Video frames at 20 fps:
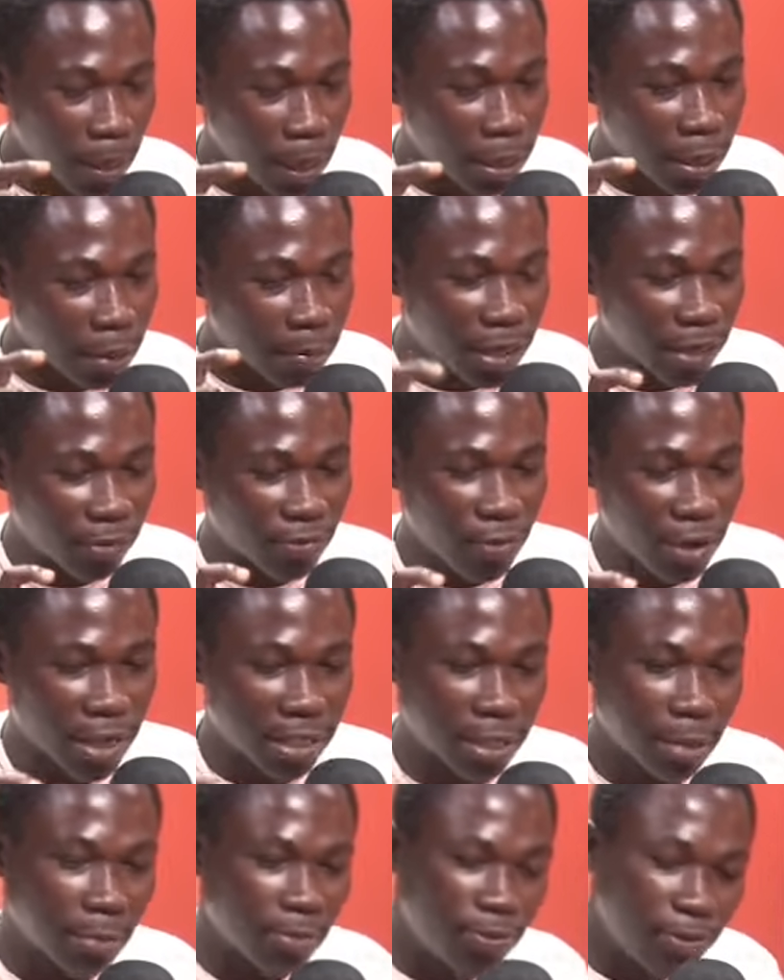Now me here fast.
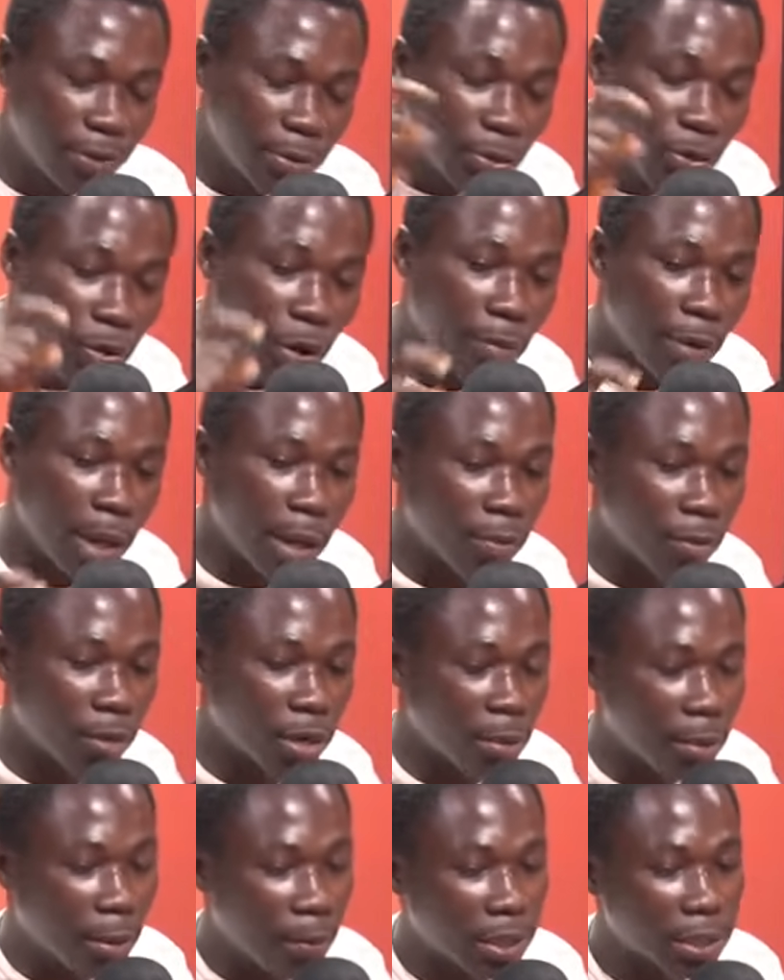I'm free. Me call my mom.
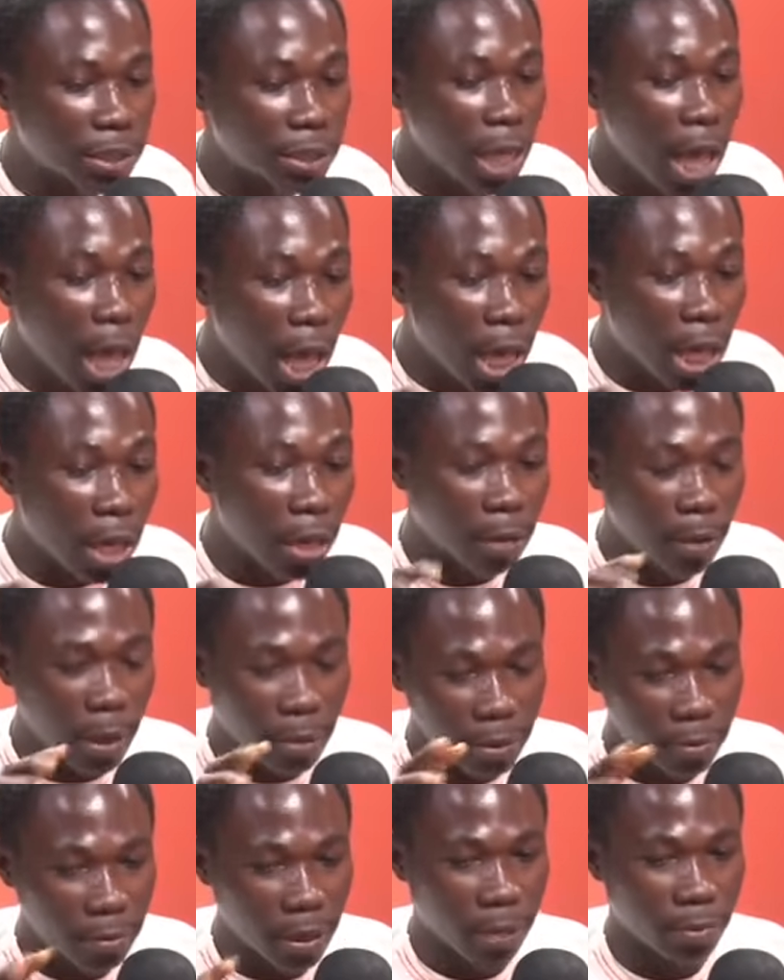I'm about to say hey.
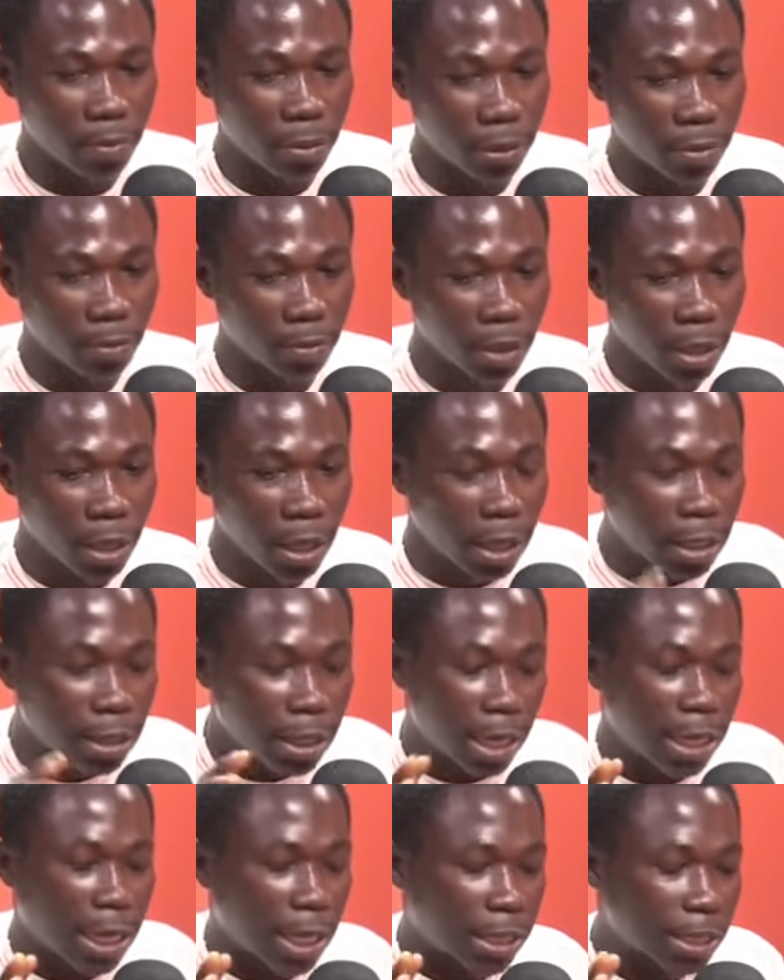Mommy in baby.
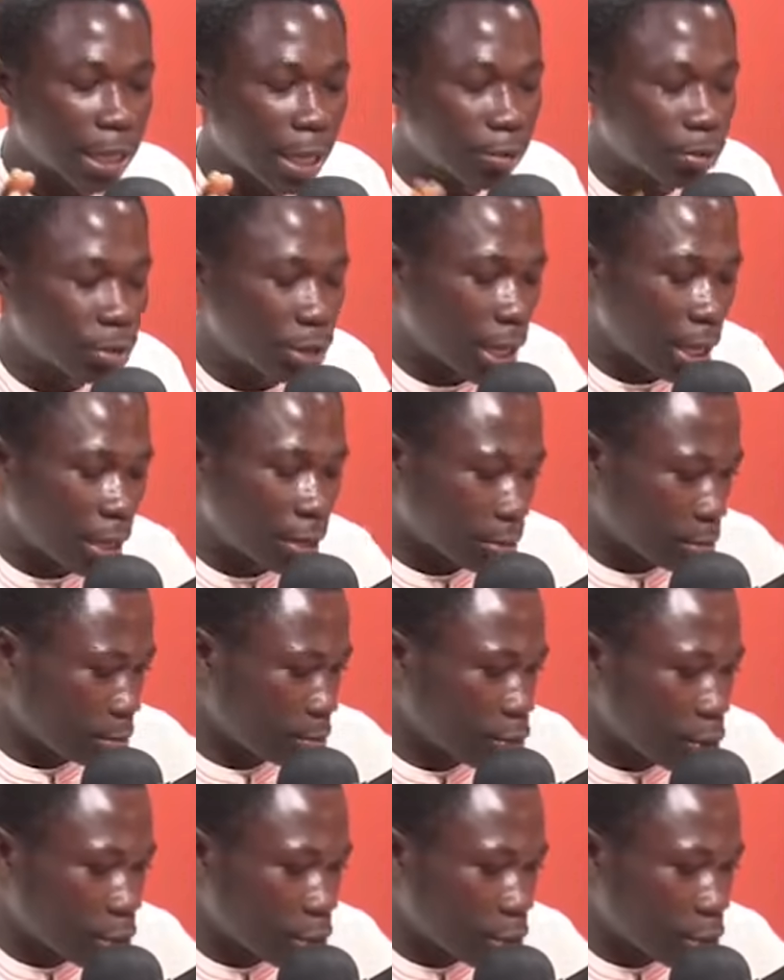Now that time you know me was